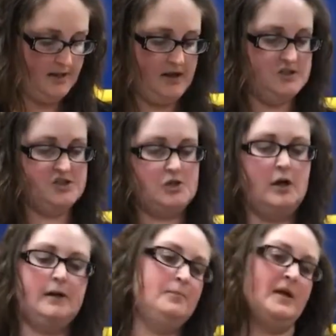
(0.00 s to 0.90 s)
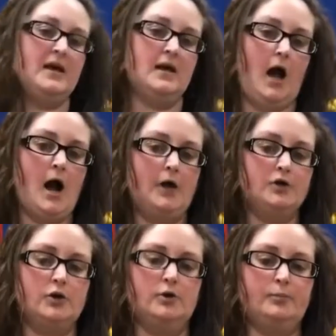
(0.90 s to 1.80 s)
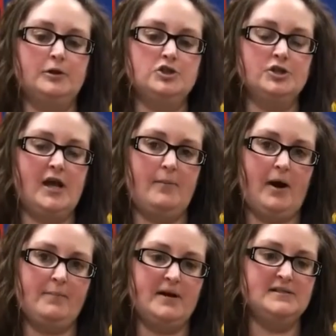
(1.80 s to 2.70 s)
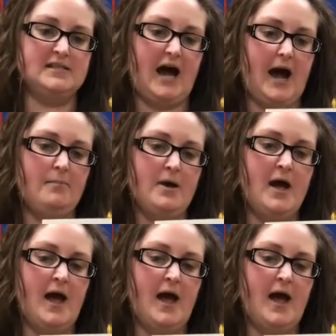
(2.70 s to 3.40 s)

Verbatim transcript: it's gonna be, uh, you're gonna put your name up on top